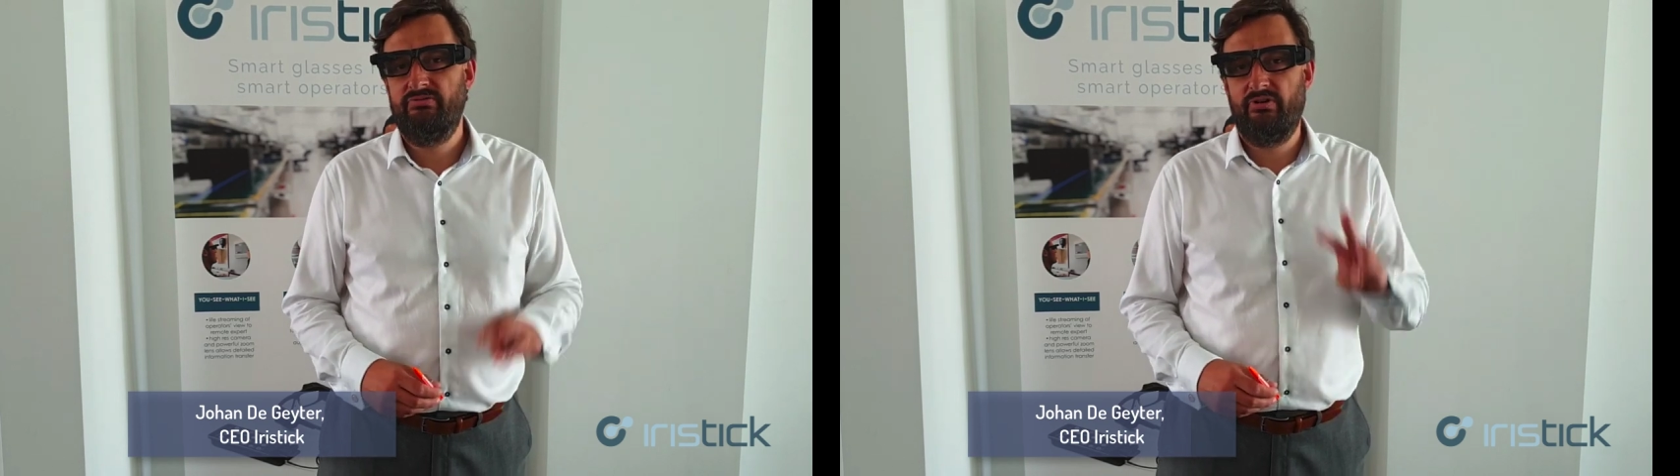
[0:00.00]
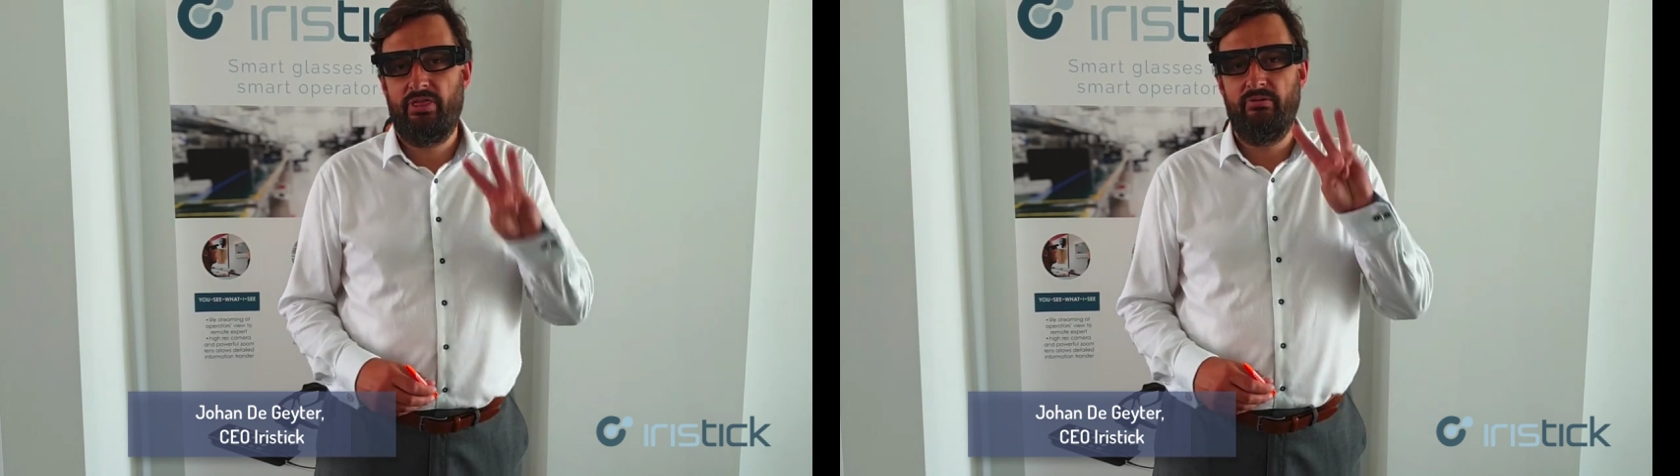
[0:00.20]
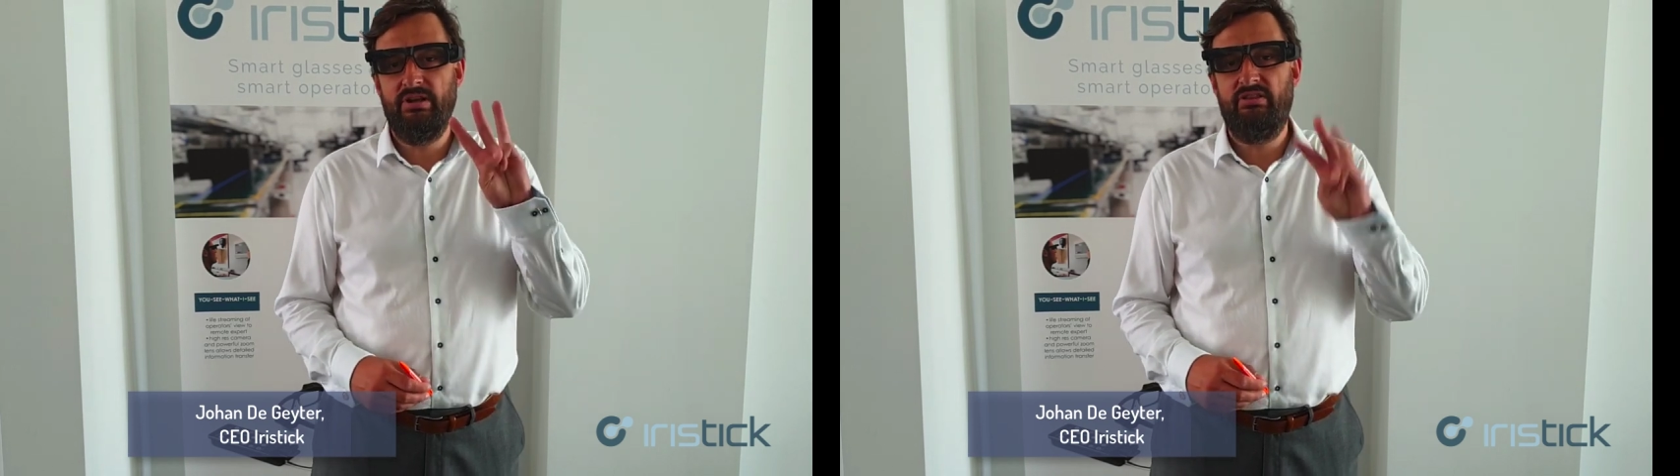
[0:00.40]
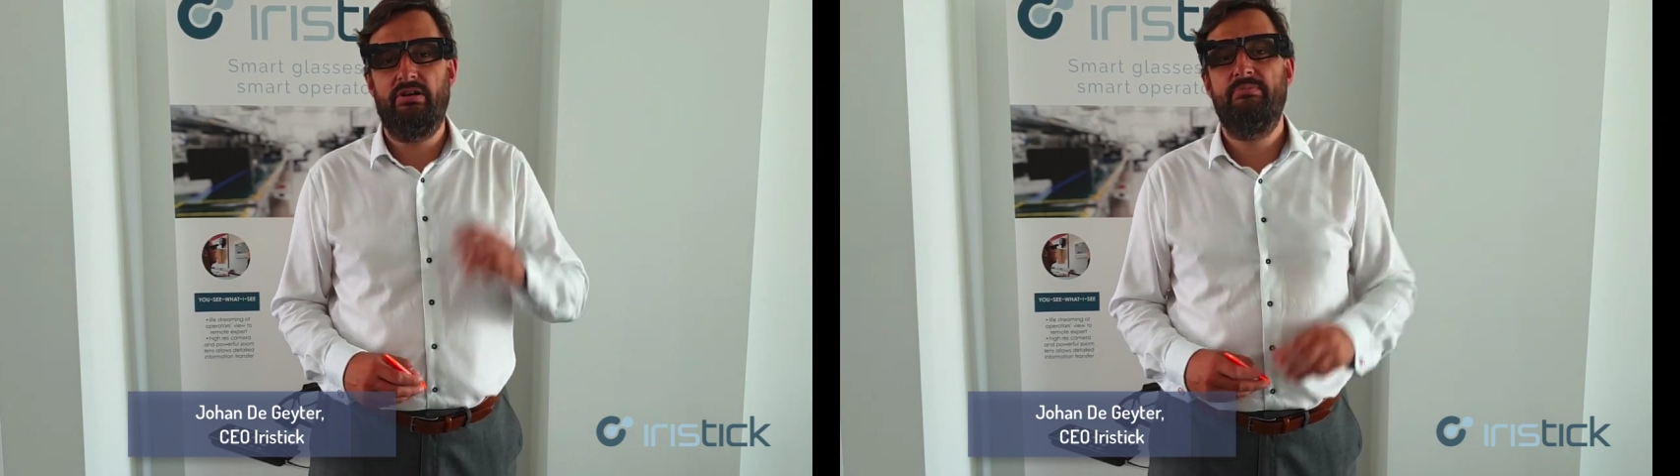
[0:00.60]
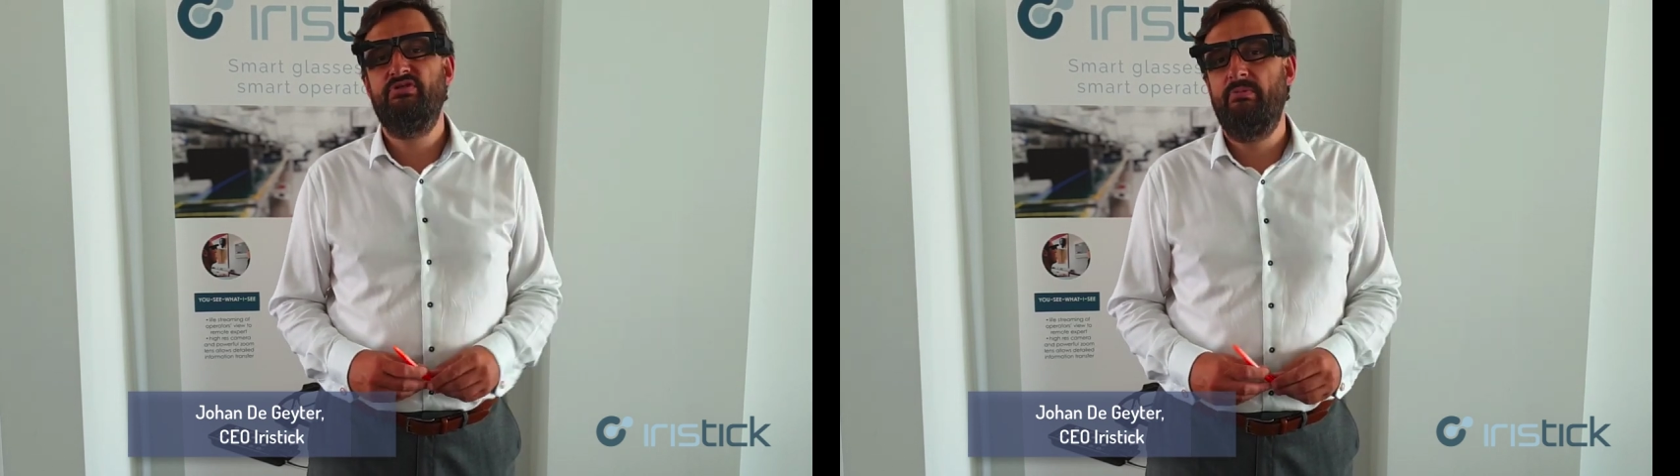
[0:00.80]
for three
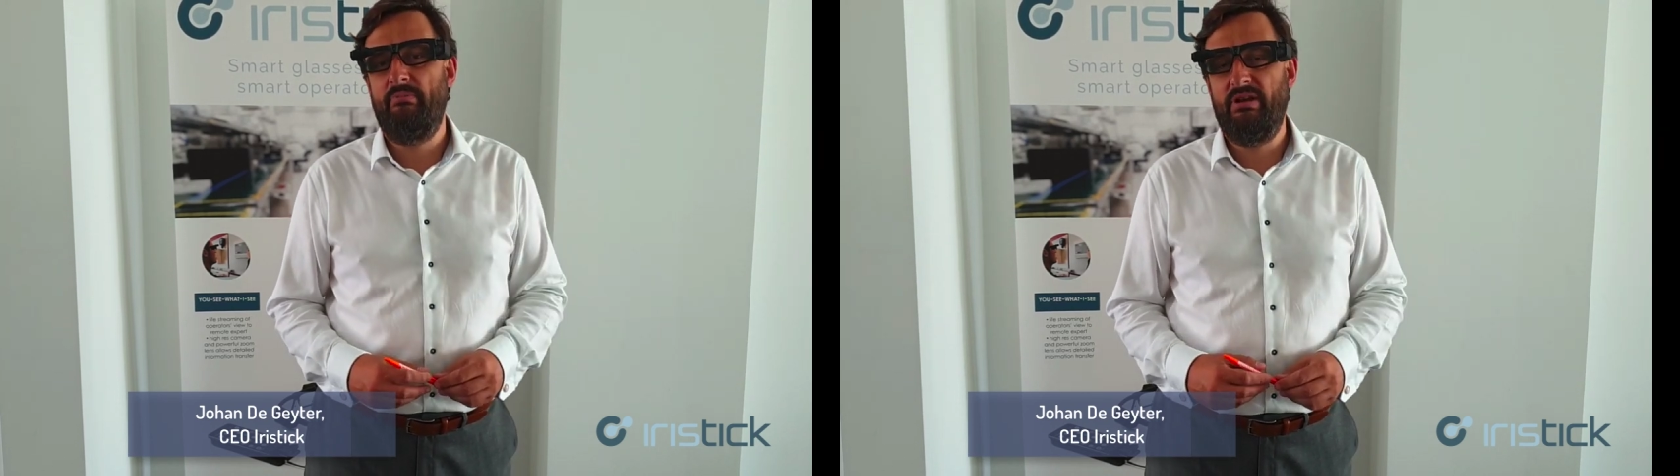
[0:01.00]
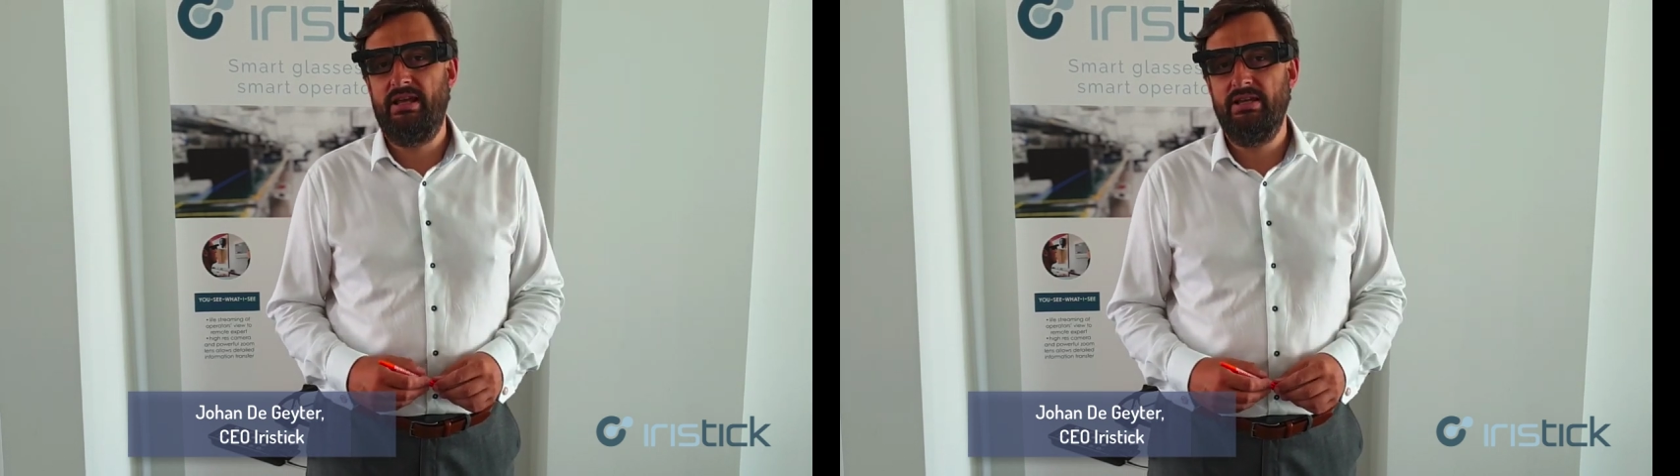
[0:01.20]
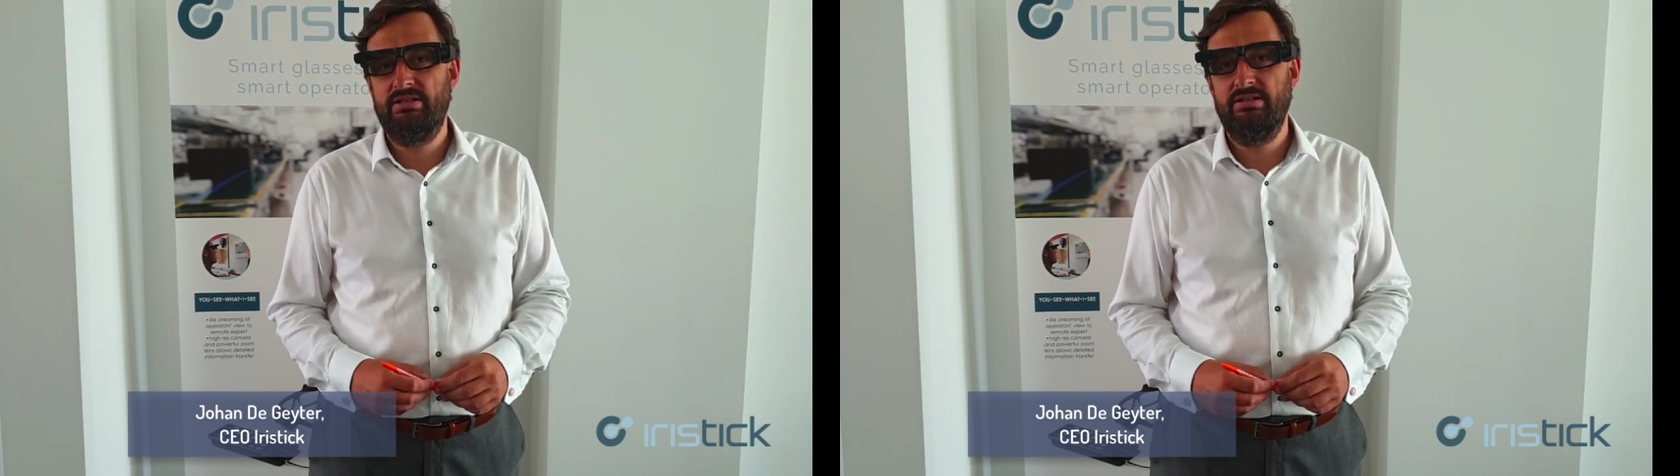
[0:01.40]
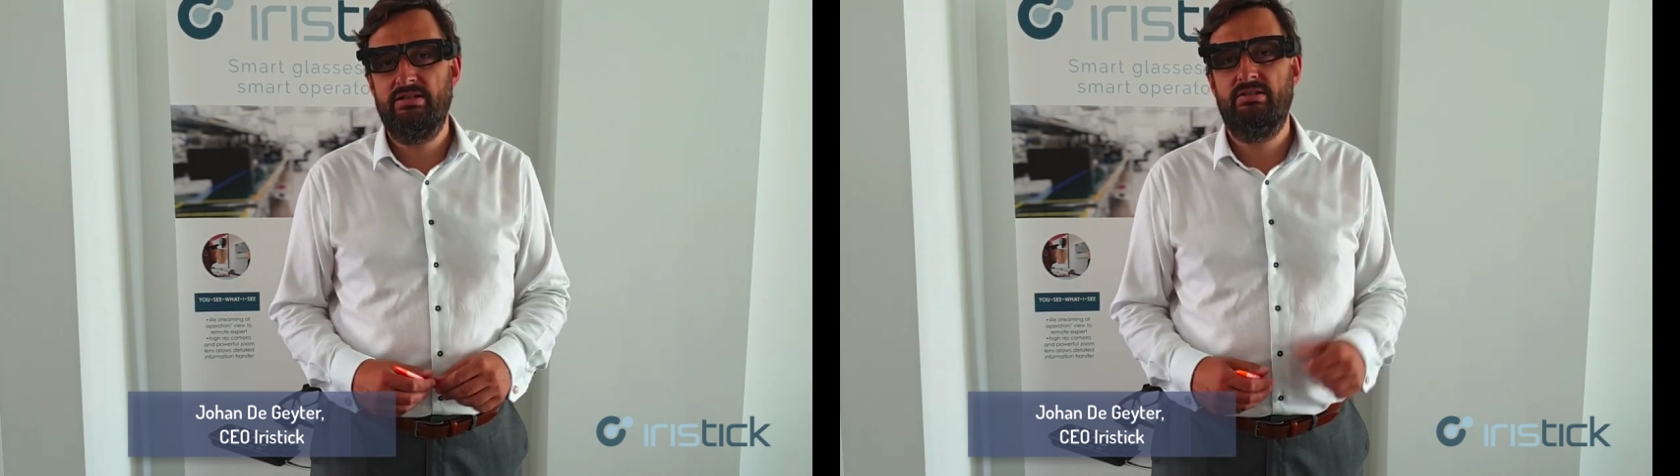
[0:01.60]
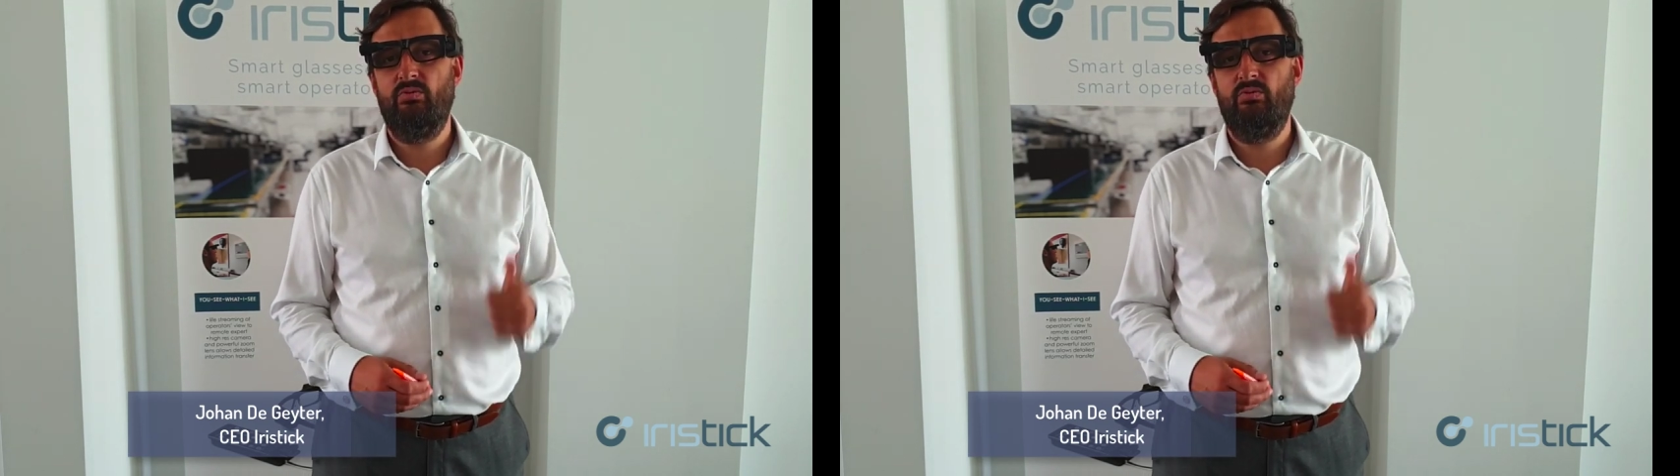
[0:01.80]
types of applications.